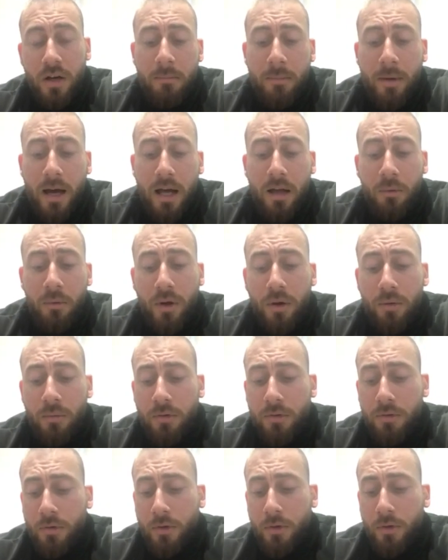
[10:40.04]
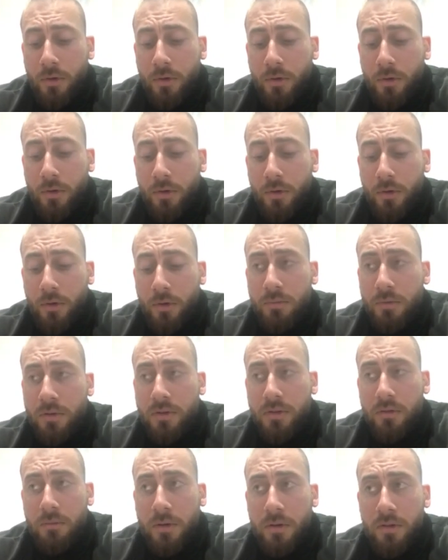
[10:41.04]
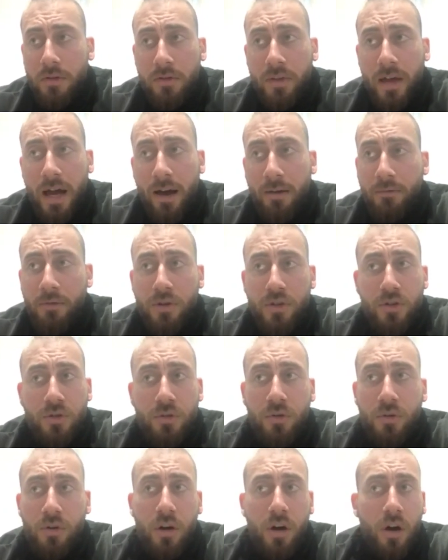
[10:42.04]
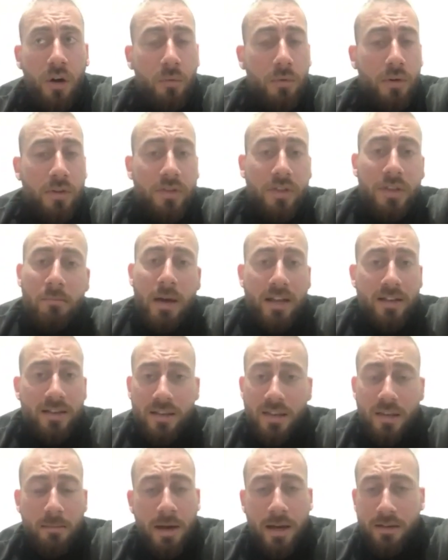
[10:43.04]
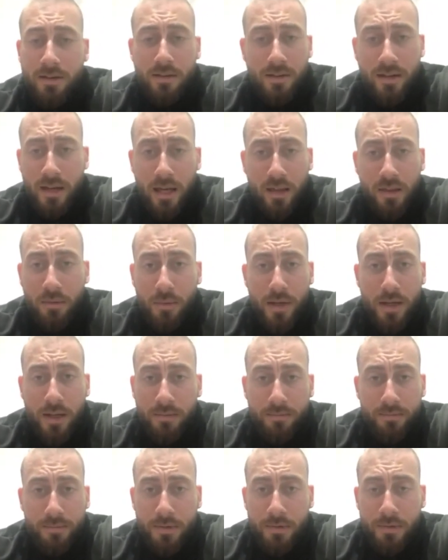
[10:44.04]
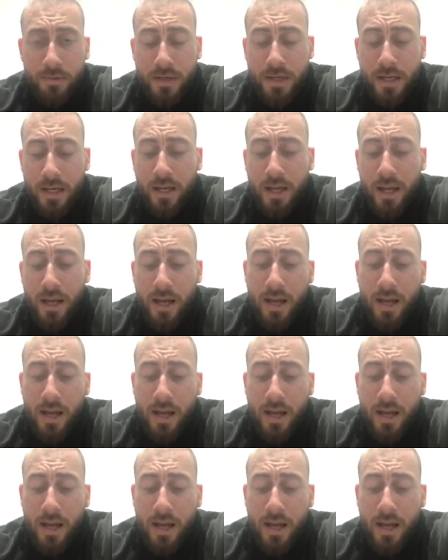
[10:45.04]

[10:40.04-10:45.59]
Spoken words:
I'll work with online coaching with the average Joe or with the best of the best, either way. Okay.